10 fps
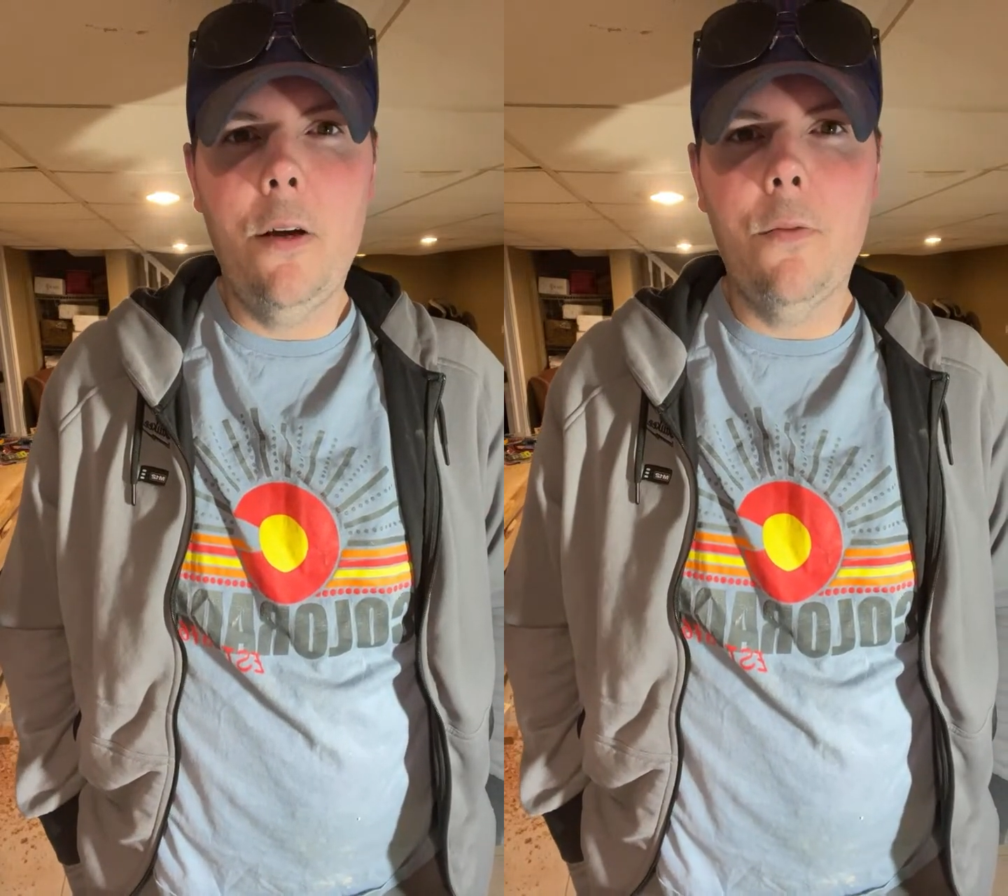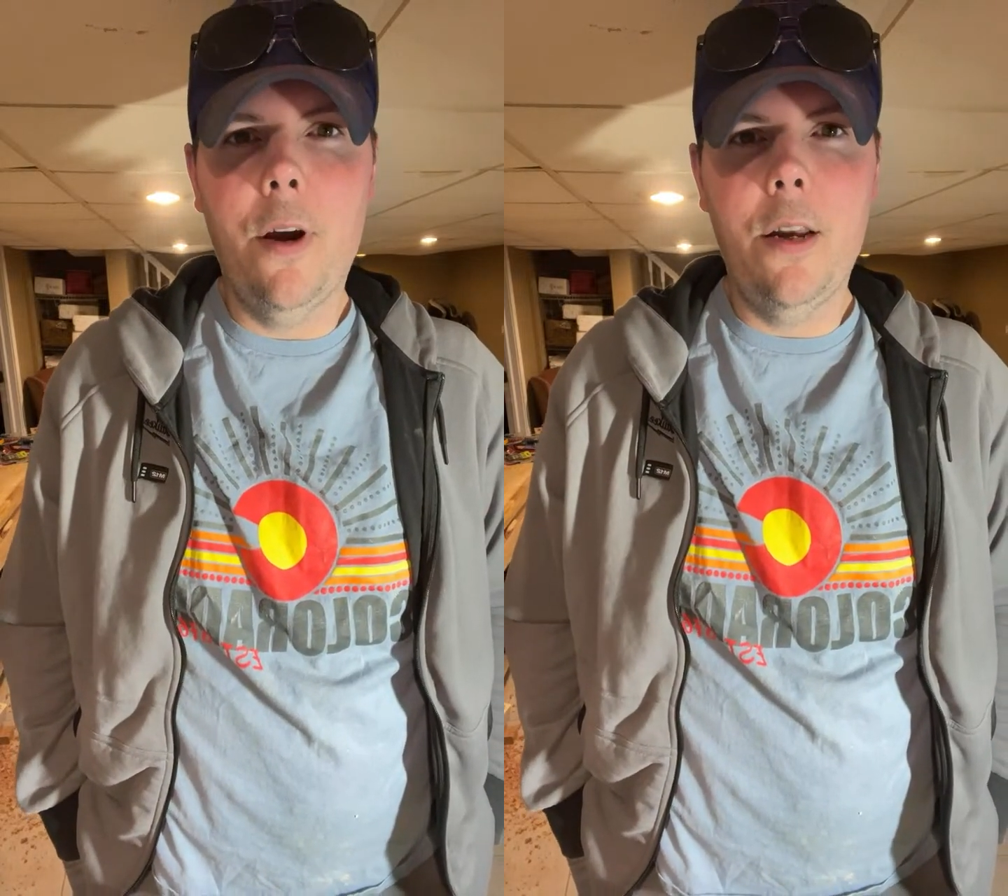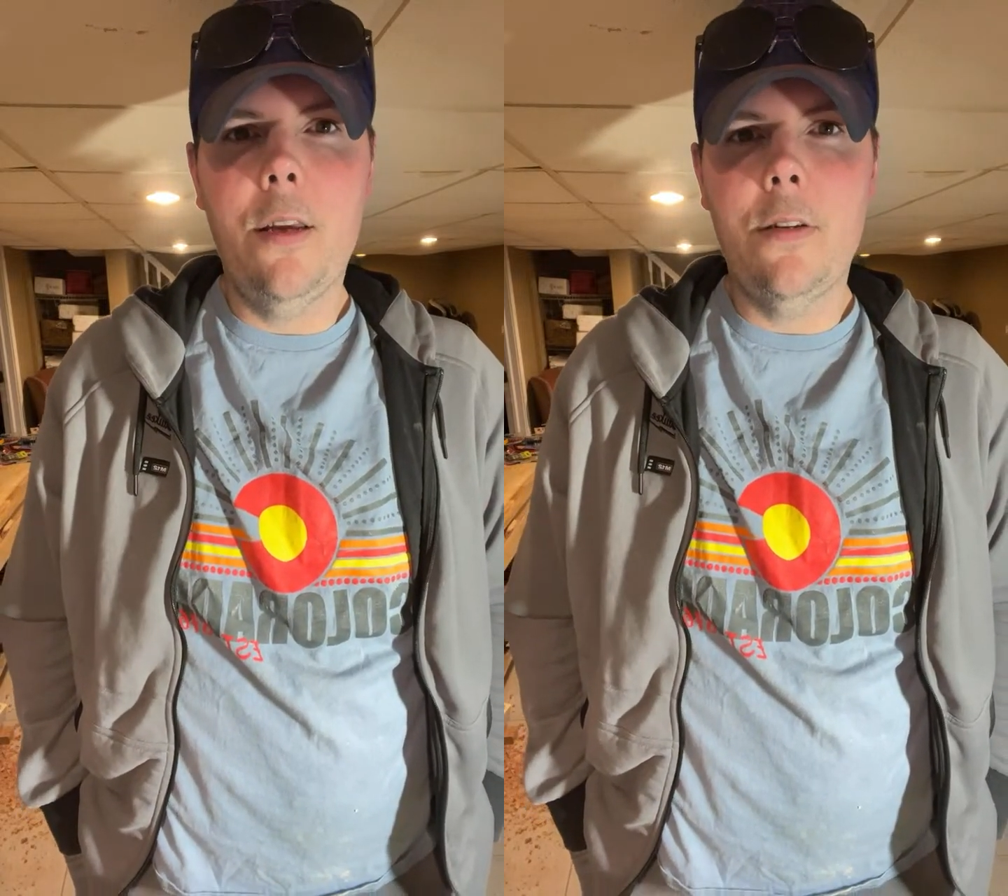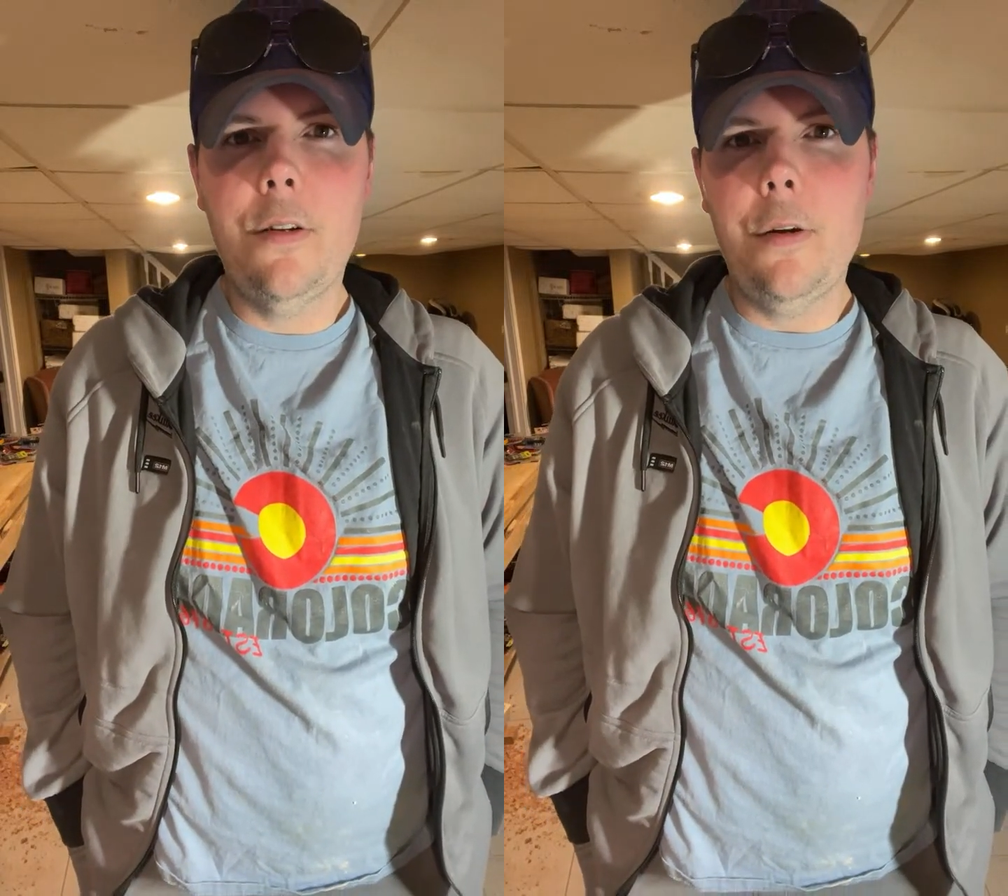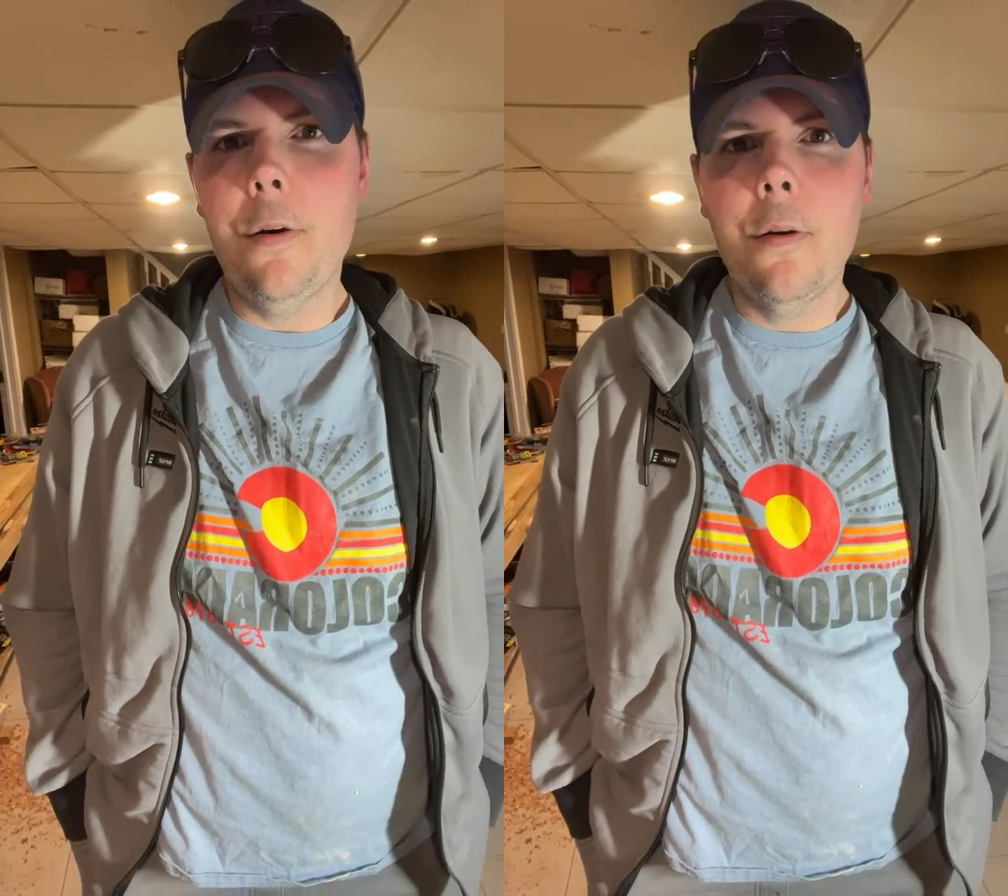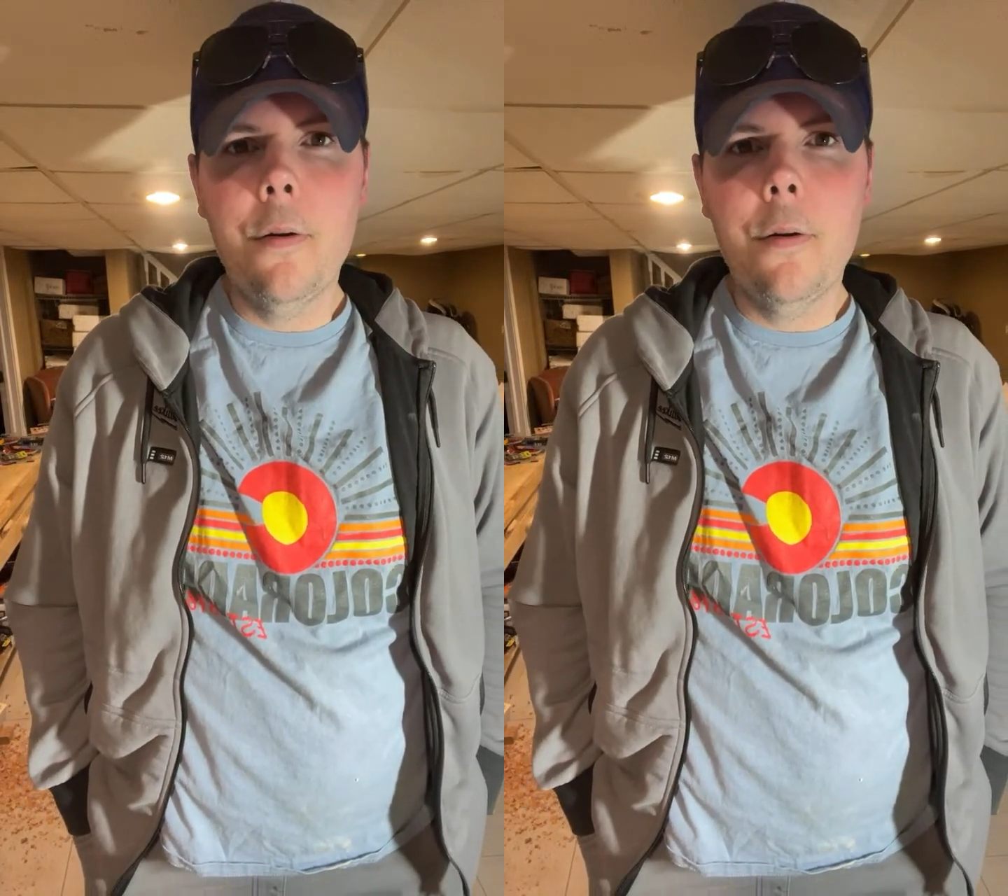radius here.